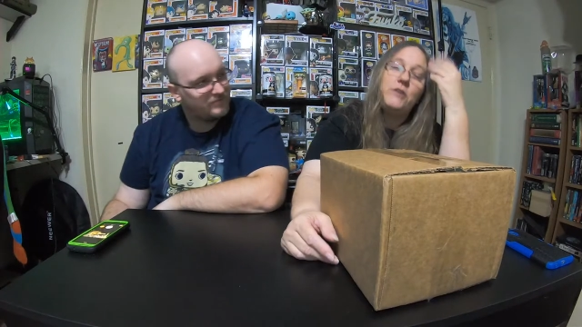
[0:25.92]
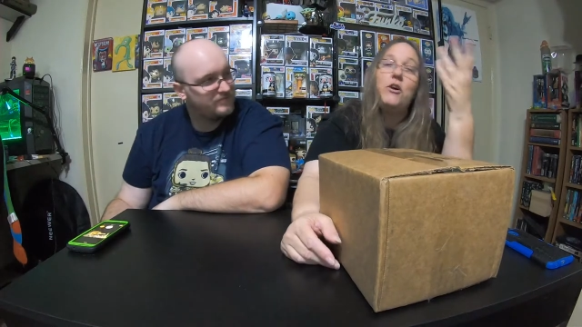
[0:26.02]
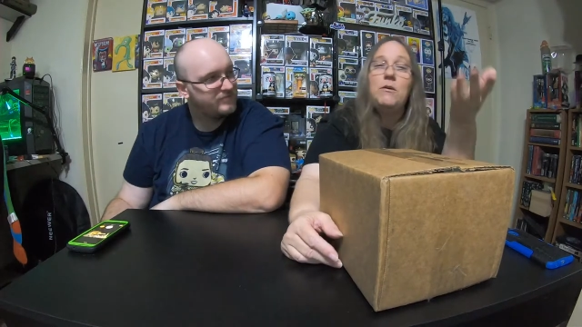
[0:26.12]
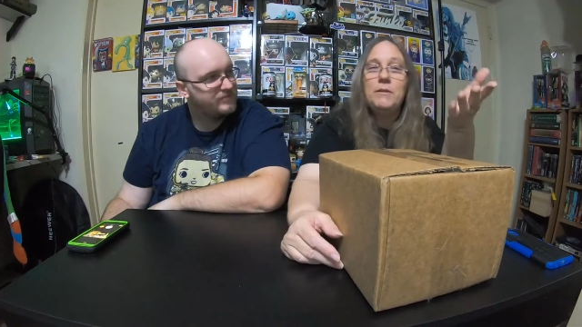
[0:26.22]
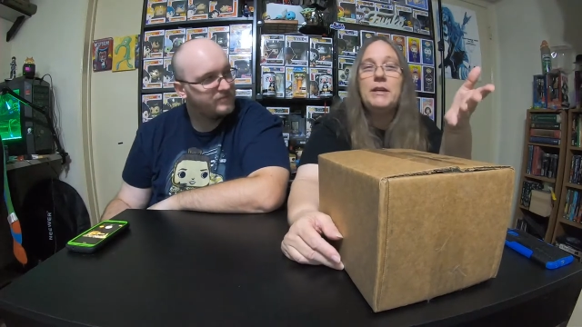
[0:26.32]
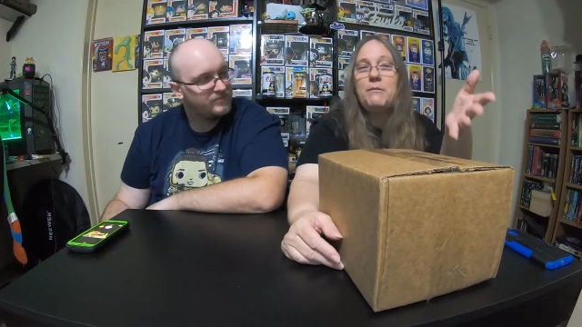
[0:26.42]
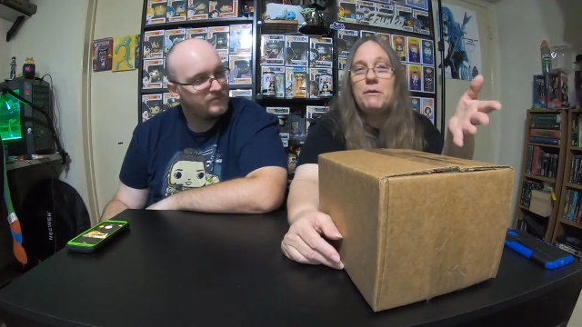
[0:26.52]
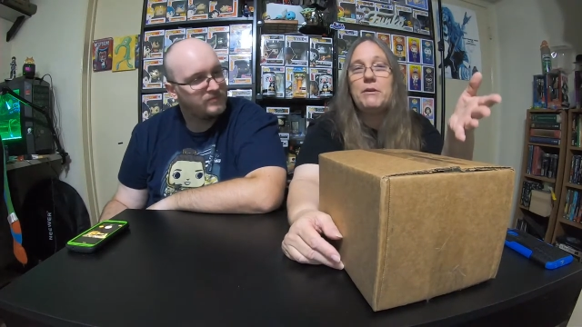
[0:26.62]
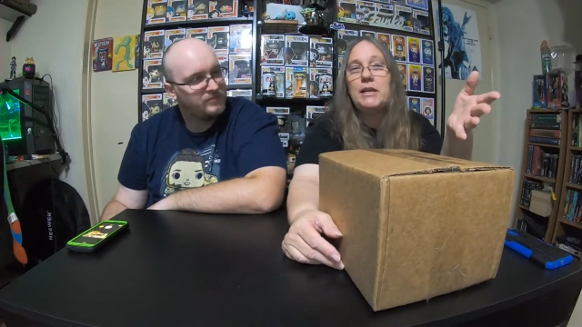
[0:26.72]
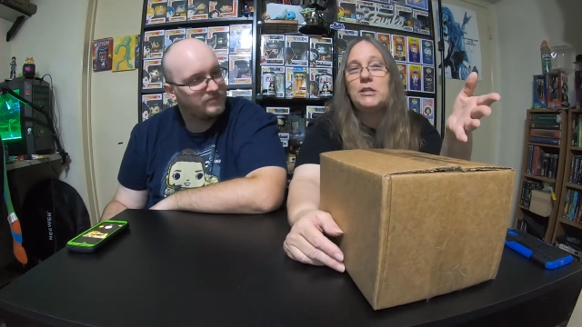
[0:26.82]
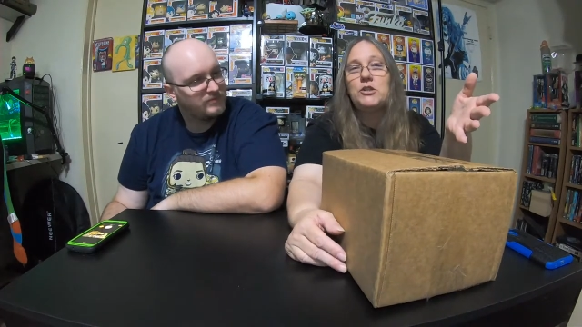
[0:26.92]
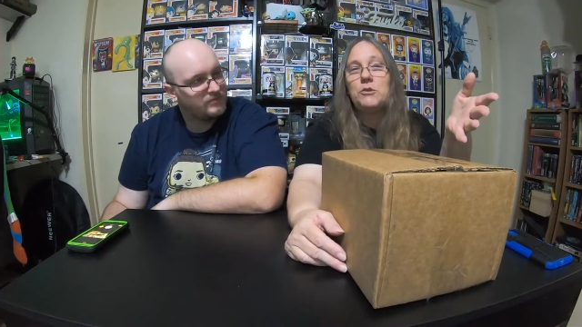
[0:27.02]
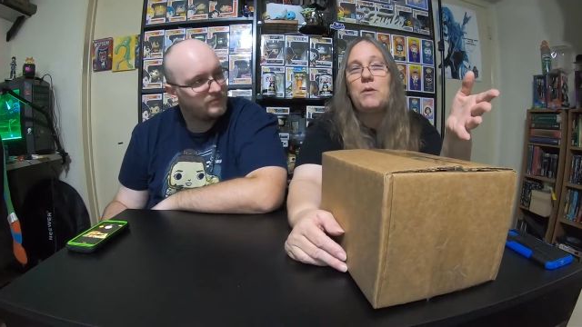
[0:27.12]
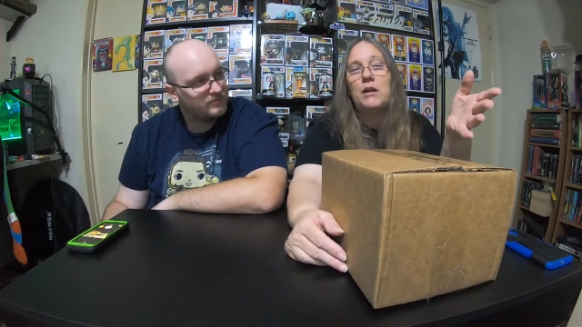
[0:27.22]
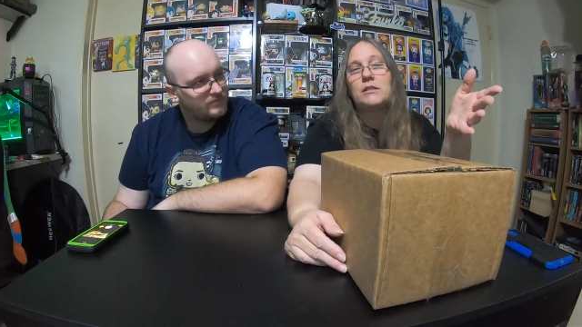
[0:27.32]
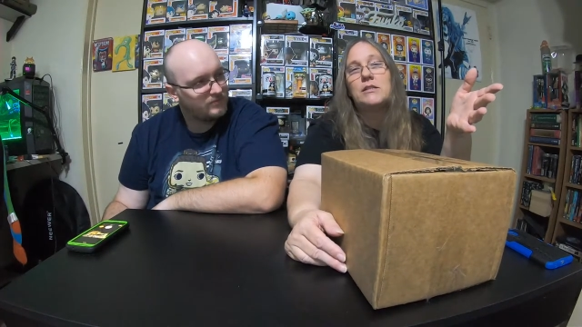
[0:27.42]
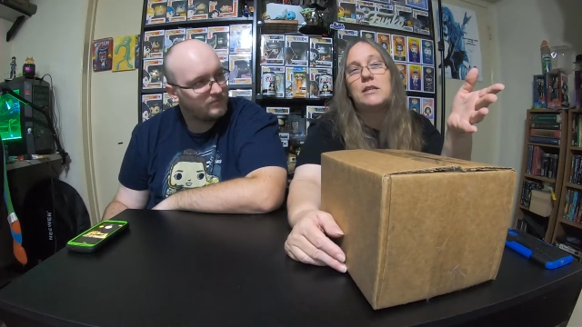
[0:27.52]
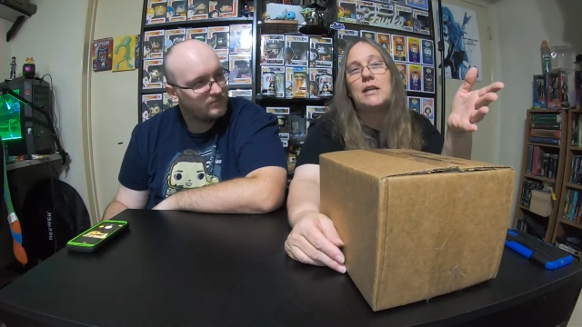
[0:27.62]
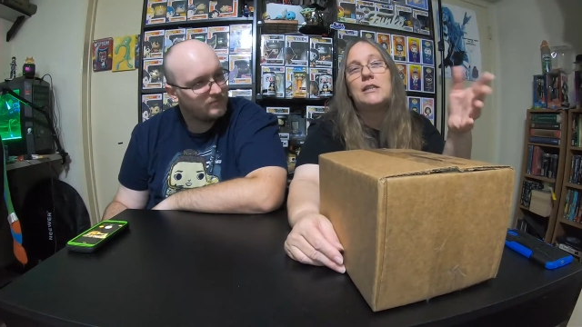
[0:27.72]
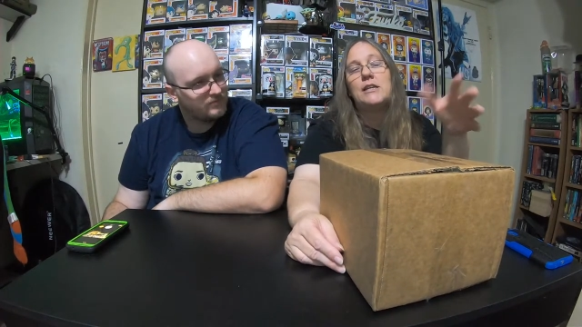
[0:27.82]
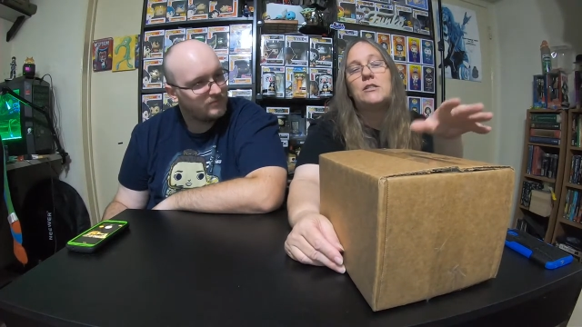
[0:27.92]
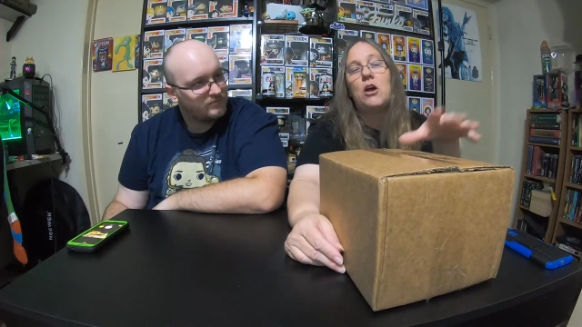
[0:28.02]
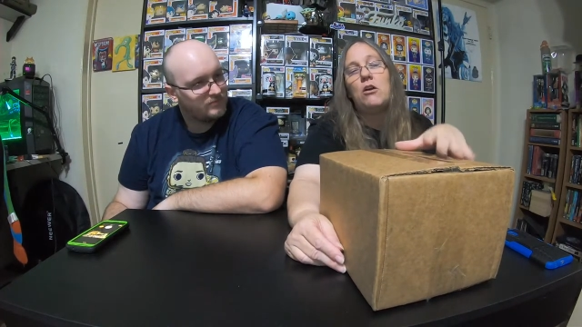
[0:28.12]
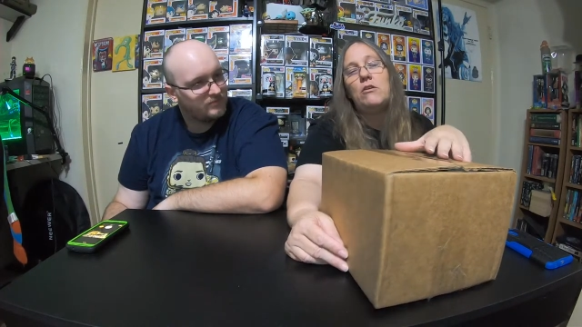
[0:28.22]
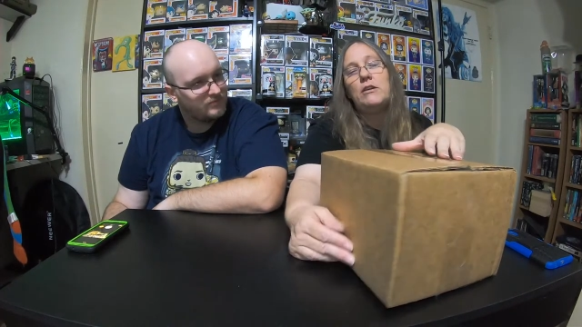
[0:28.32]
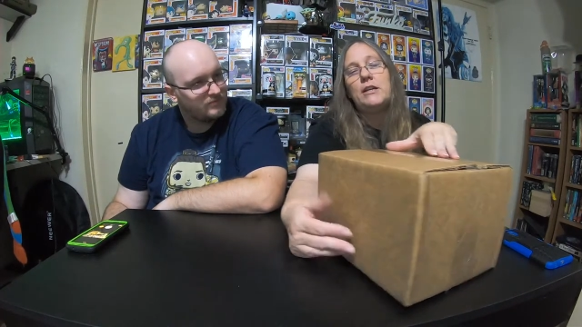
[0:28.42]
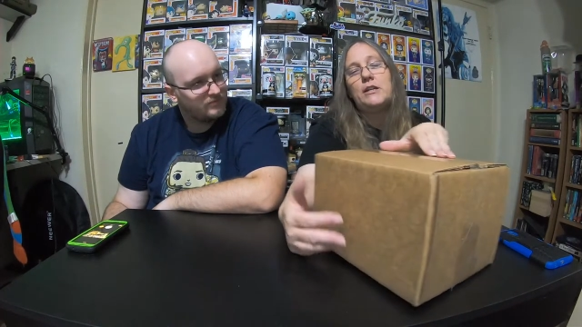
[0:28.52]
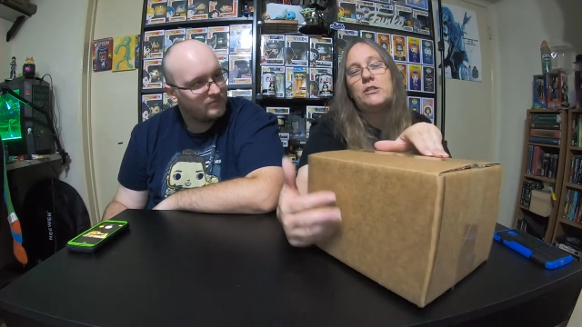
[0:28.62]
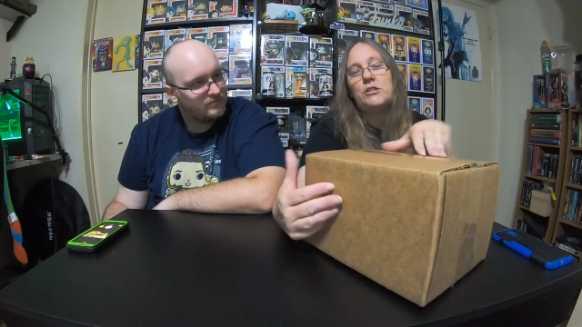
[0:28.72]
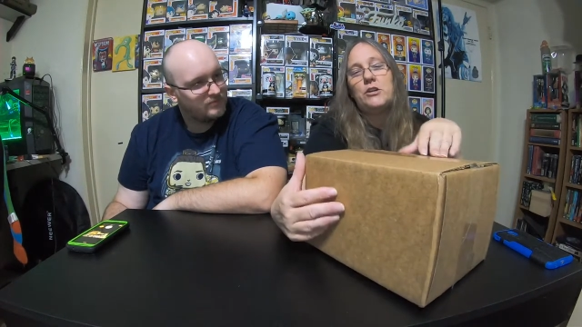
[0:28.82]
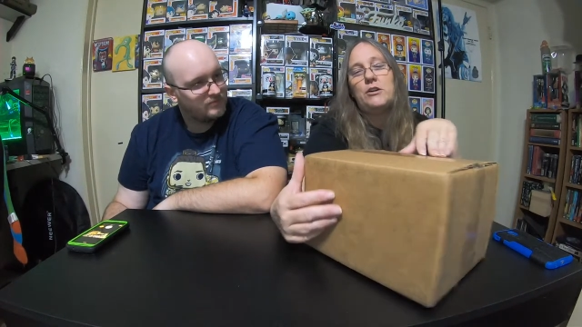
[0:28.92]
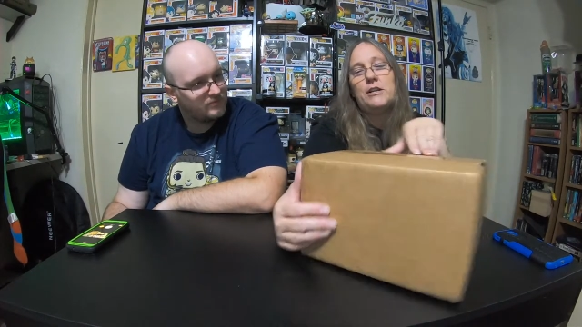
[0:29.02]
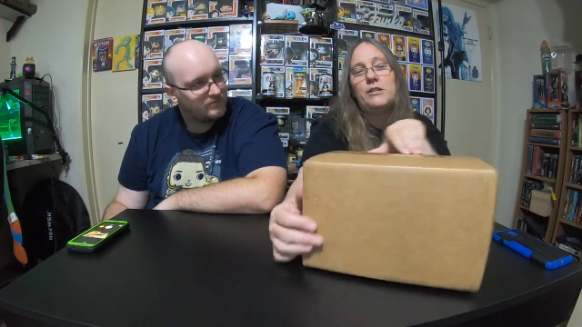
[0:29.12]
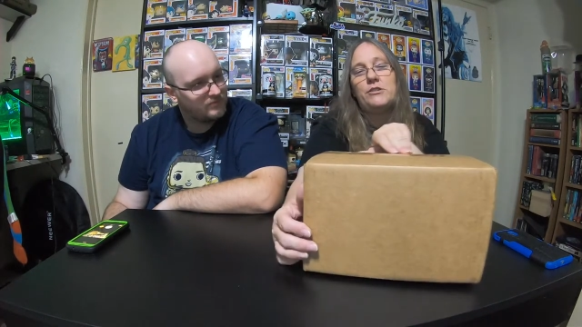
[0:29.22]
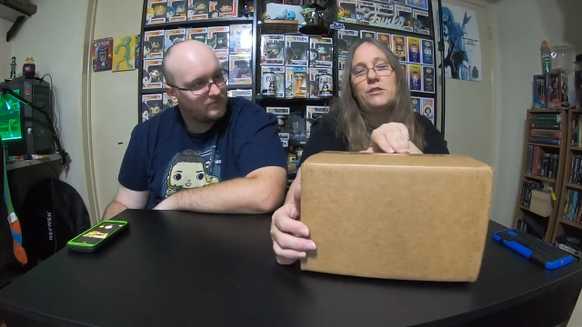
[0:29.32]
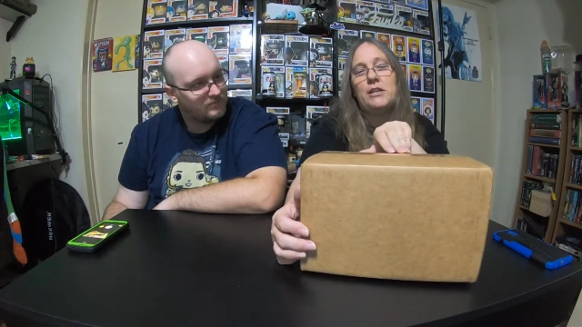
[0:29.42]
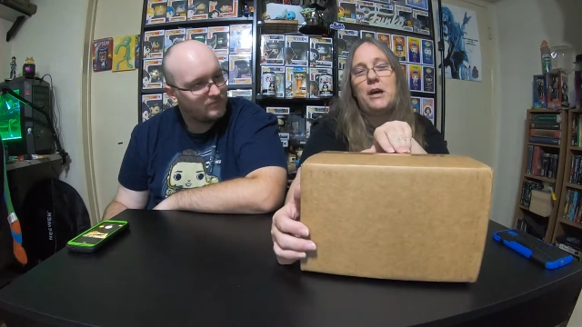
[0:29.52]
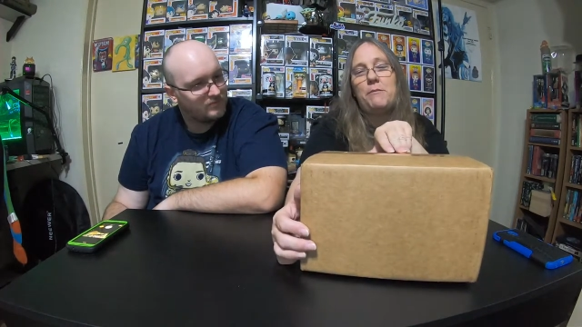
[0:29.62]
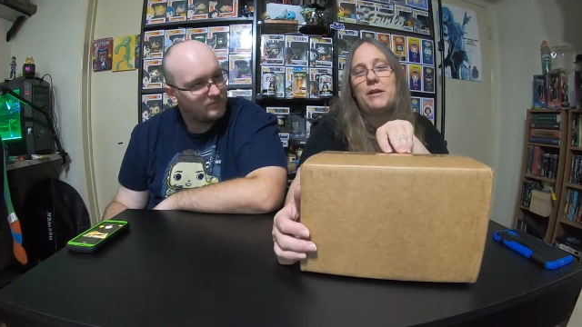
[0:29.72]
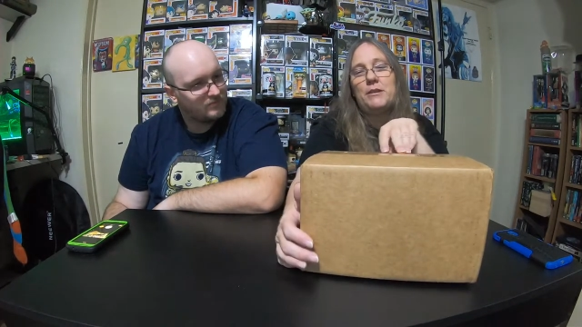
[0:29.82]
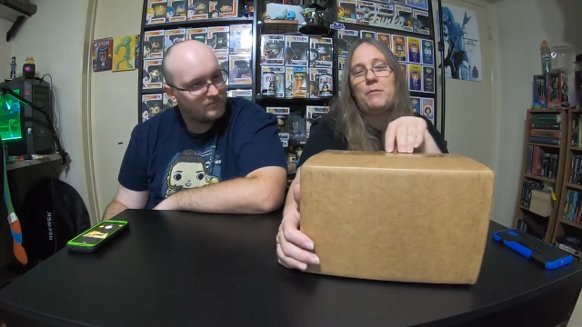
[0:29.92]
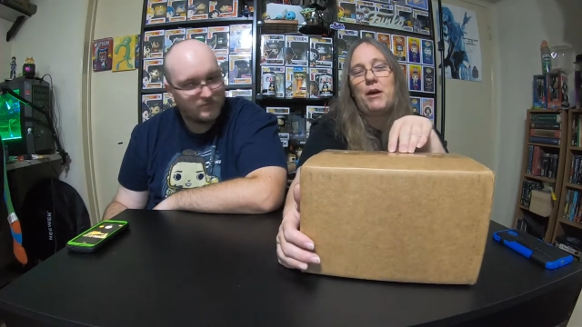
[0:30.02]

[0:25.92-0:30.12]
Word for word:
Speaker 1: Normally we would get two boxes like this. Our only concern is, you see how big the